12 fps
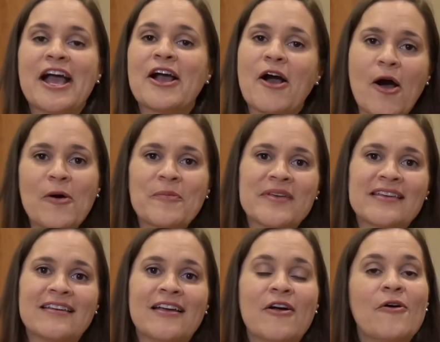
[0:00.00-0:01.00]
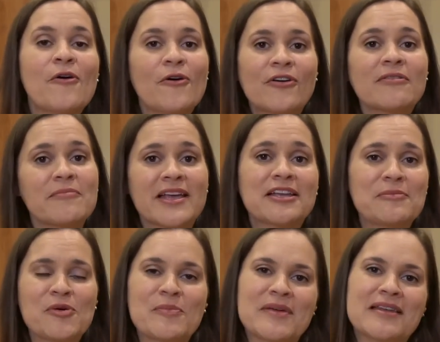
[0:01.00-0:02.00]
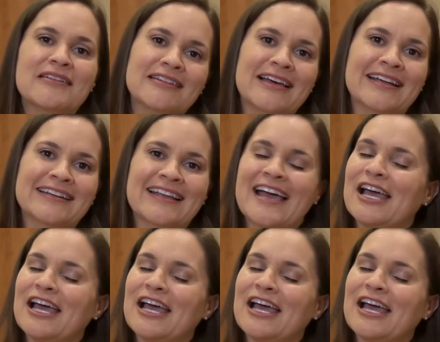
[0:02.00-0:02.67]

Call me or make an appointment online.